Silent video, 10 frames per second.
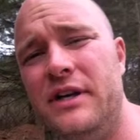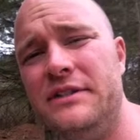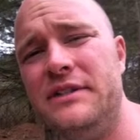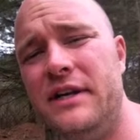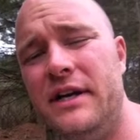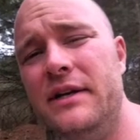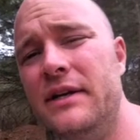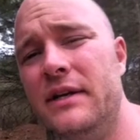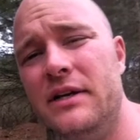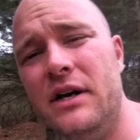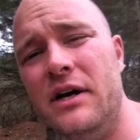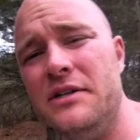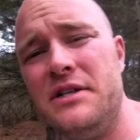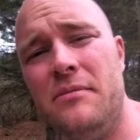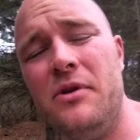guys today,
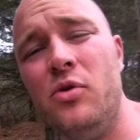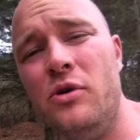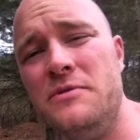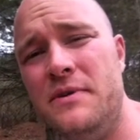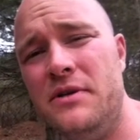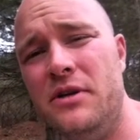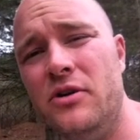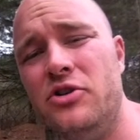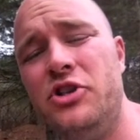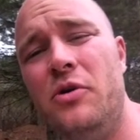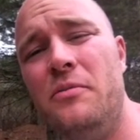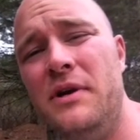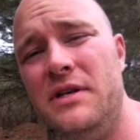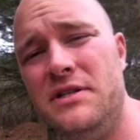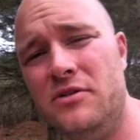something the Lord's been, you know, showing
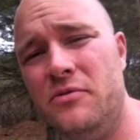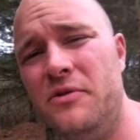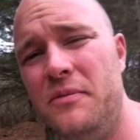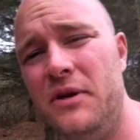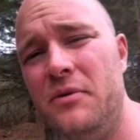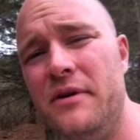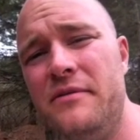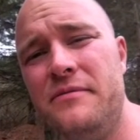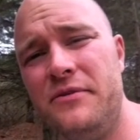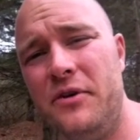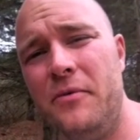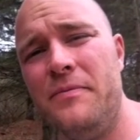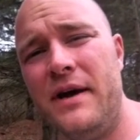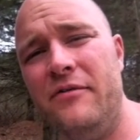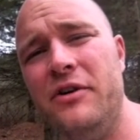me and dealing with me with.
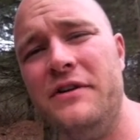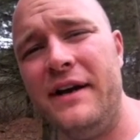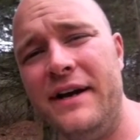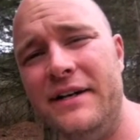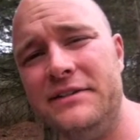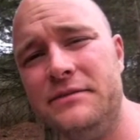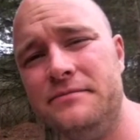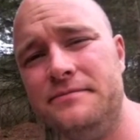So have a good day, guys.